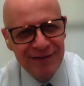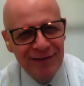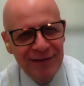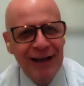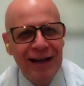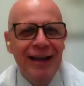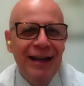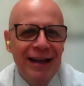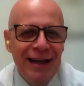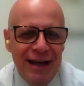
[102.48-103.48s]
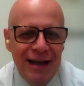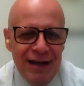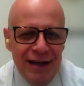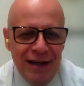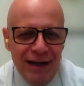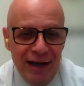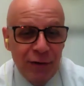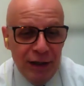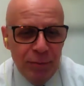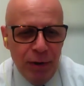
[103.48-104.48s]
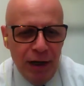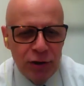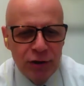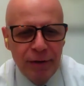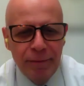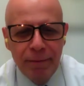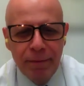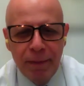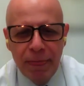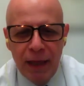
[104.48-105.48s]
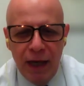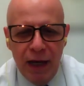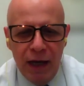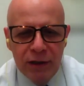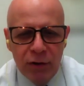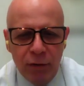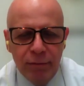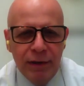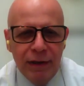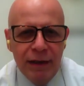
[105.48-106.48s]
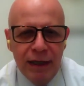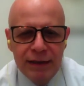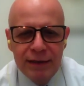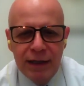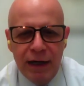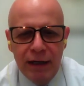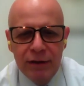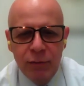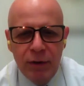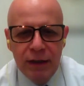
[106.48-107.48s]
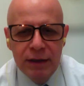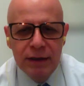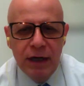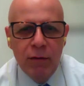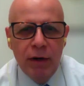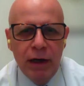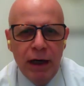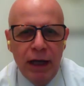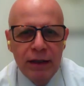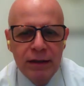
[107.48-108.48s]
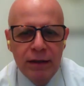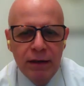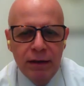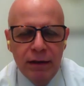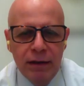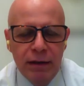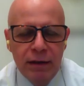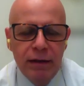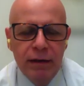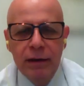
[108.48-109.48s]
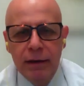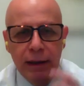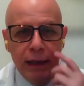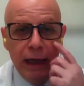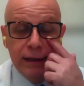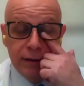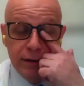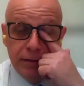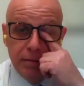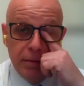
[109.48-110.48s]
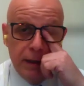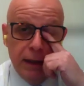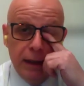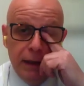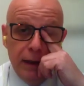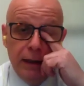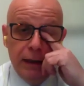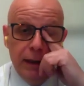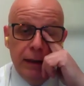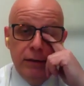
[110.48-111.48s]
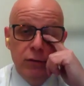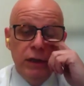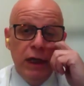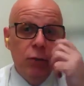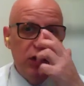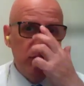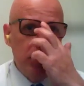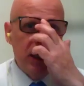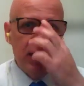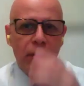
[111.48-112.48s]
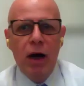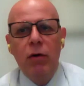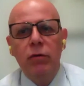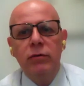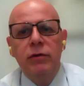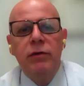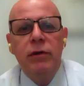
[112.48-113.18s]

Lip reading: really a great pleasure. So let's start with our last lesson. Today we speak about